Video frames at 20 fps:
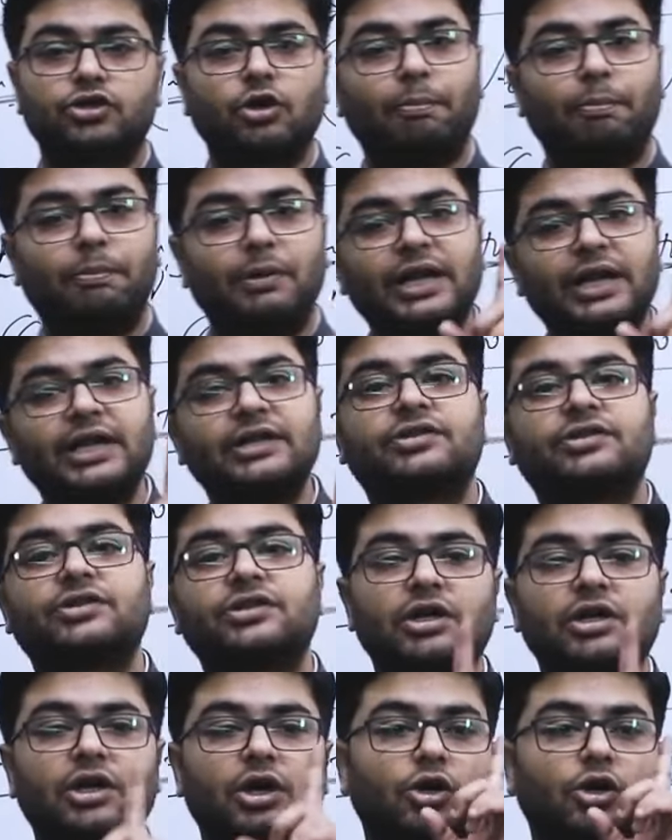So
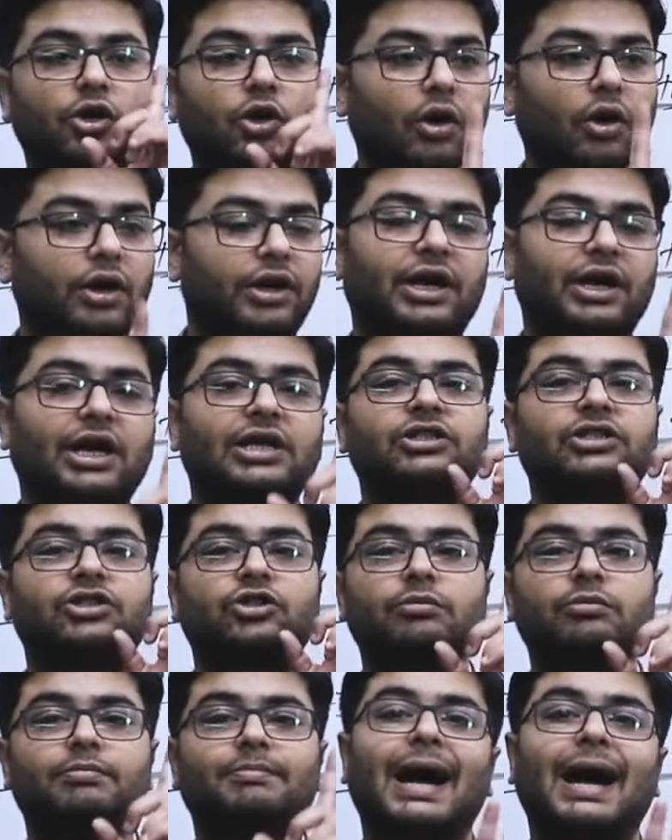please don't rush
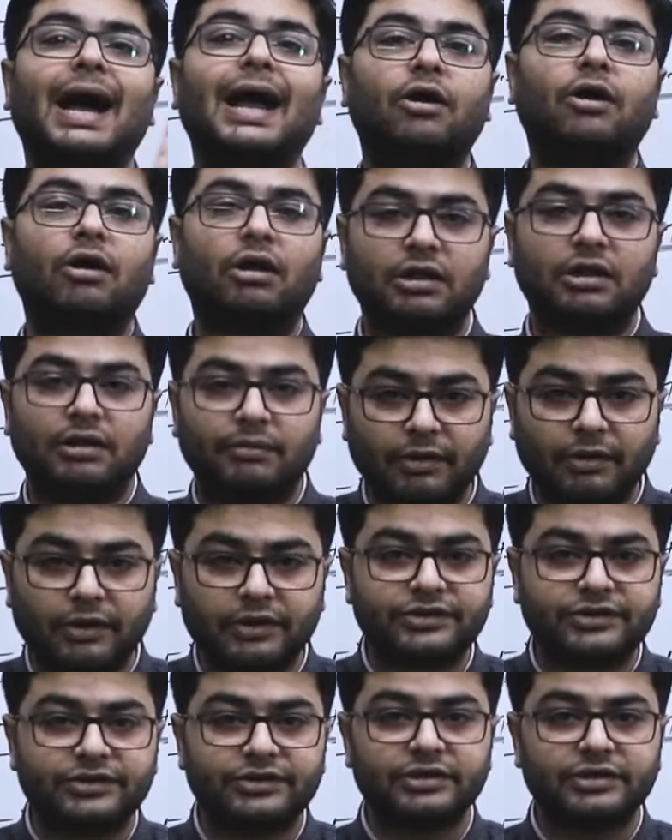to buy all the
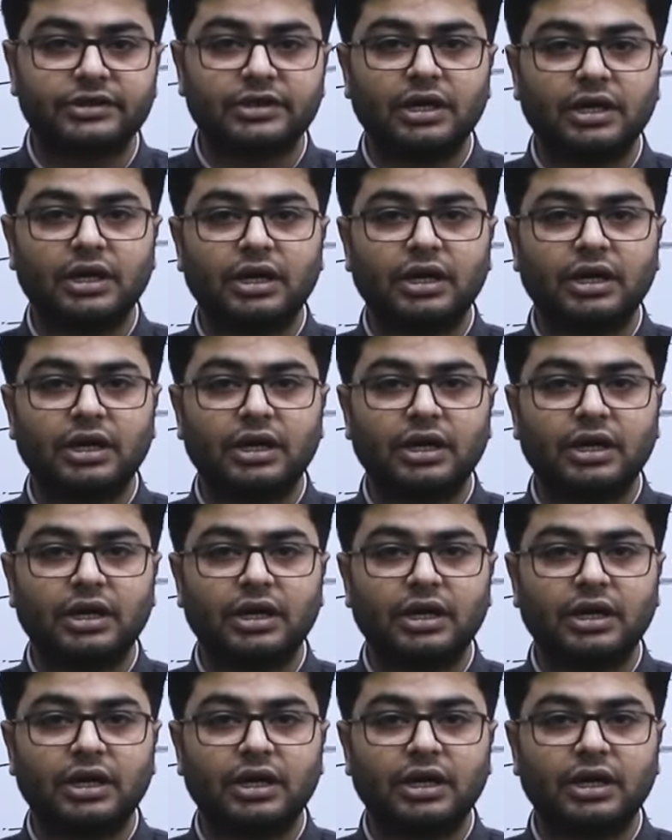books.